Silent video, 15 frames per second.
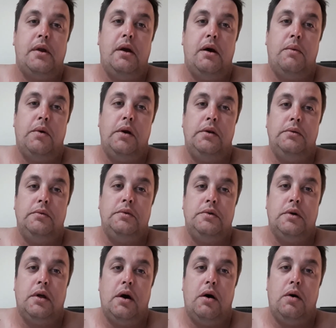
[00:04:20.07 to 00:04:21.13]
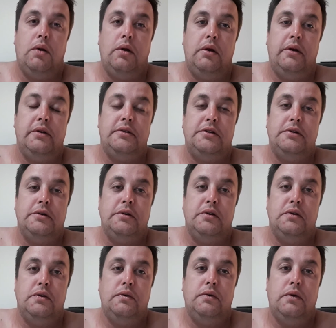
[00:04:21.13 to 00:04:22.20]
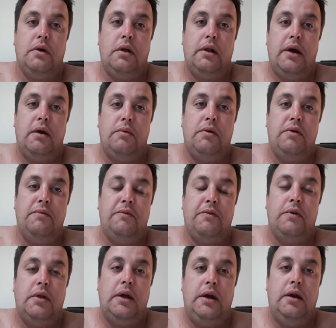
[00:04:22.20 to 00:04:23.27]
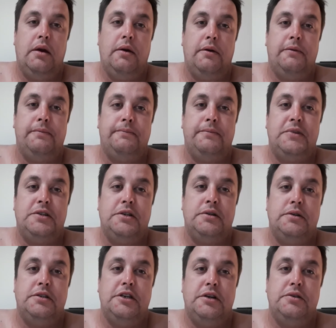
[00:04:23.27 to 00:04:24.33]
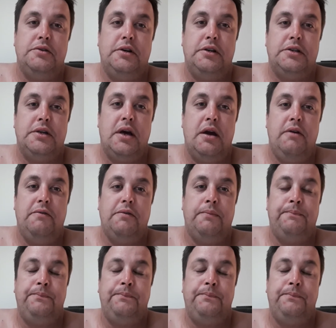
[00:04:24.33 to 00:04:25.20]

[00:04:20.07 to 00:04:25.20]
won't drill a hole in it to allow room for the centrifugal slave.